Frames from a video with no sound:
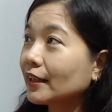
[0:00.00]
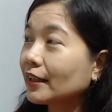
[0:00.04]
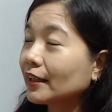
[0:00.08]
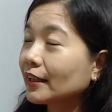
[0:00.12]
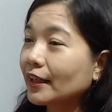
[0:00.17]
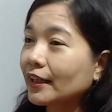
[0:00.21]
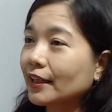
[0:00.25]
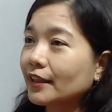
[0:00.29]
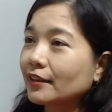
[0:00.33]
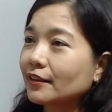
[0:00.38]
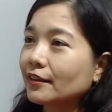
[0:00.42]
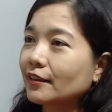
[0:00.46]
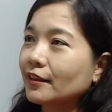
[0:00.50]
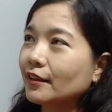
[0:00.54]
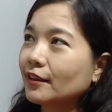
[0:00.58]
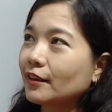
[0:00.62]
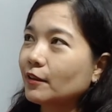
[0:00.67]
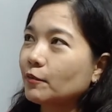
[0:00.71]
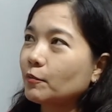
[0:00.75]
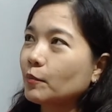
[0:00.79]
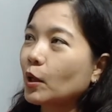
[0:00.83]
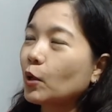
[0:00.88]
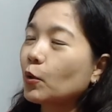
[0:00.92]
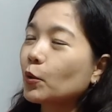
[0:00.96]
kahit
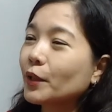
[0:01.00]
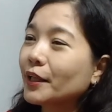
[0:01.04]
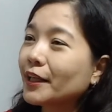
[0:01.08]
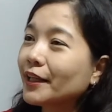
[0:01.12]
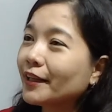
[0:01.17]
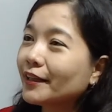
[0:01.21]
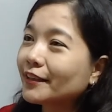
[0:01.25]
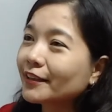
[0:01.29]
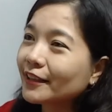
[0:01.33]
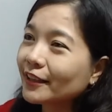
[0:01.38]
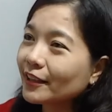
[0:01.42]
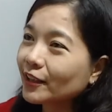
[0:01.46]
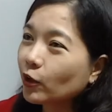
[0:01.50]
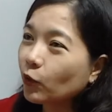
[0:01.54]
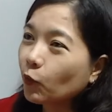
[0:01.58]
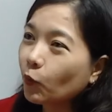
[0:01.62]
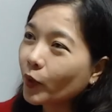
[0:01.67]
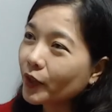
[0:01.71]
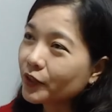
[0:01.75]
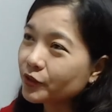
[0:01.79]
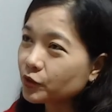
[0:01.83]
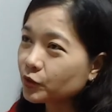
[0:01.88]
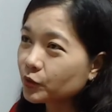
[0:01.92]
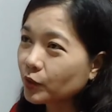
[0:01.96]
na mahulihan ka ng
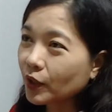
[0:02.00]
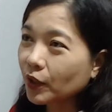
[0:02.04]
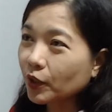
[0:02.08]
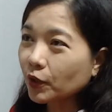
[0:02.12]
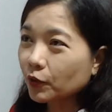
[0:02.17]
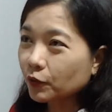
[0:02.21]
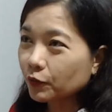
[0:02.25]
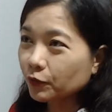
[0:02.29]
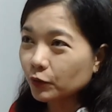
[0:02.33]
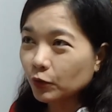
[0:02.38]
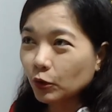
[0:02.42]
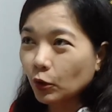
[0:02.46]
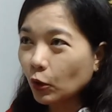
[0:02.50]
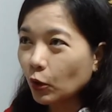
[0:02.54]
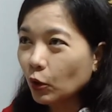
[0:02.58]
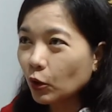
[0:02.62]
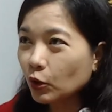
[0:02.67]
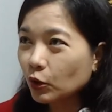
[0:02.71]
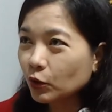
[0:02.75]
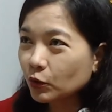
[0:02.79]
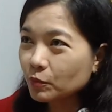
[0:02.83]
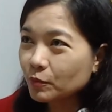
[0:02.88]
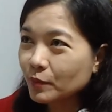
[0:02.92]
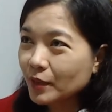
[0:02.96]
one truck of
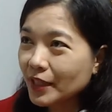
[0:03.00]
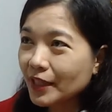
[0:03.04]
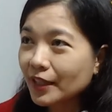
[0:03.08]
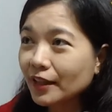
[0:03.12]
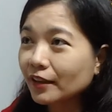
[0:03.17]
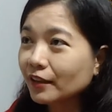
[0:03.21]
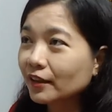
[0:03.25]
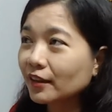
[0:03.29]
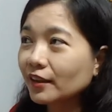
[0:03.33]
dog meat,